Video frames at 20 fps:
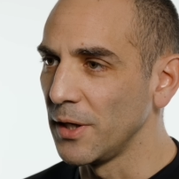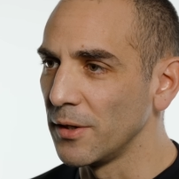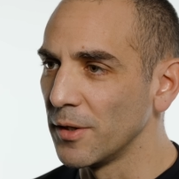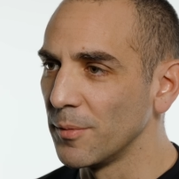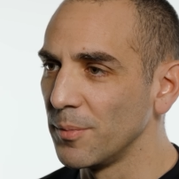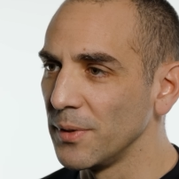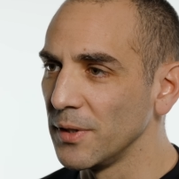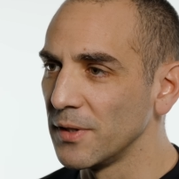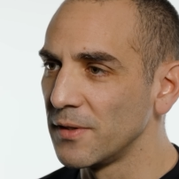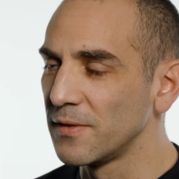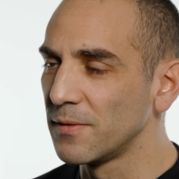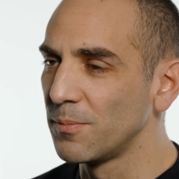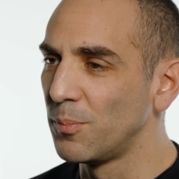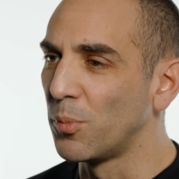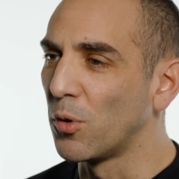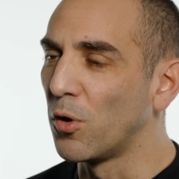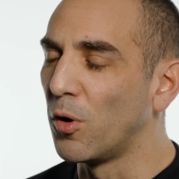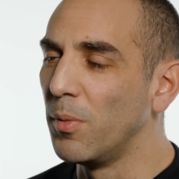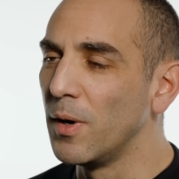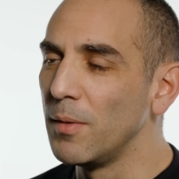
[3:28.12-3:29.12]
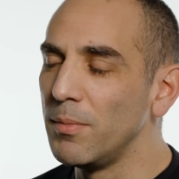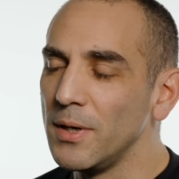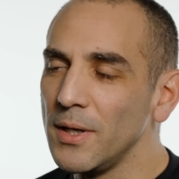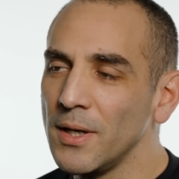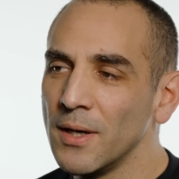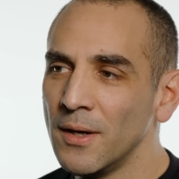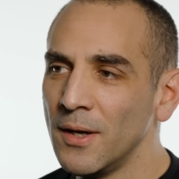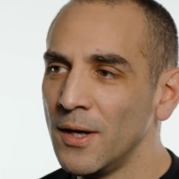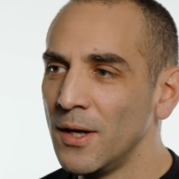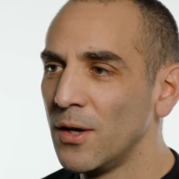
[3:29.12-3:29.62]
with ex-team boss
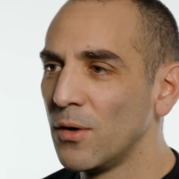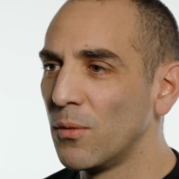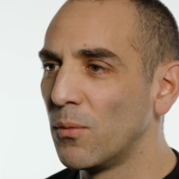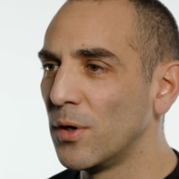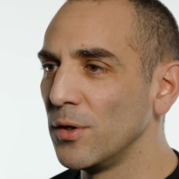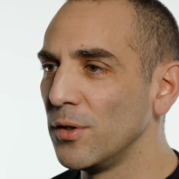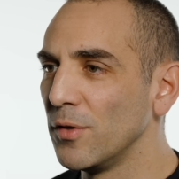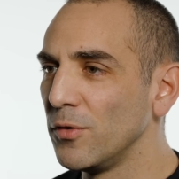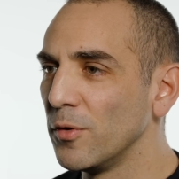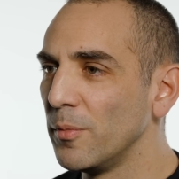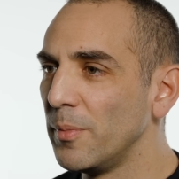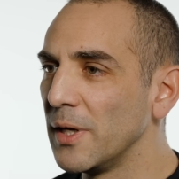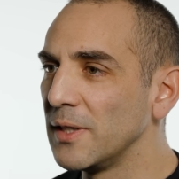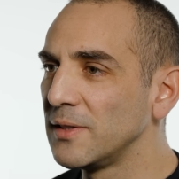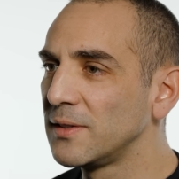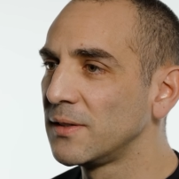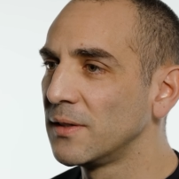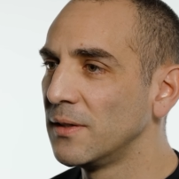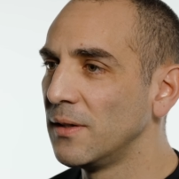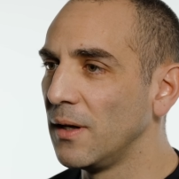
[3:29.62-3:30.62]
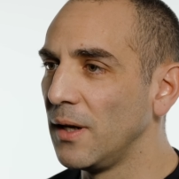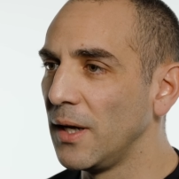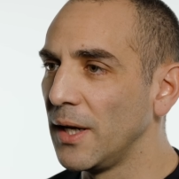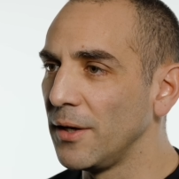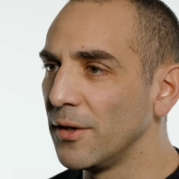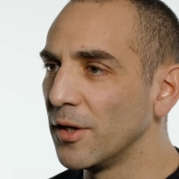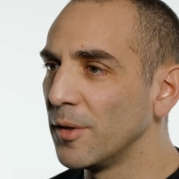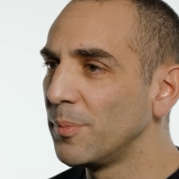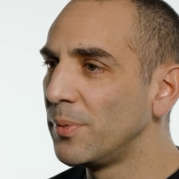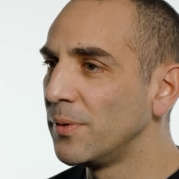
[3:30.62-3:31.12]
Cyril Abiteboul
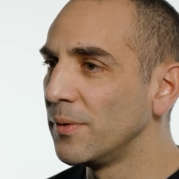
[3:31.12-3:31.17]
stating its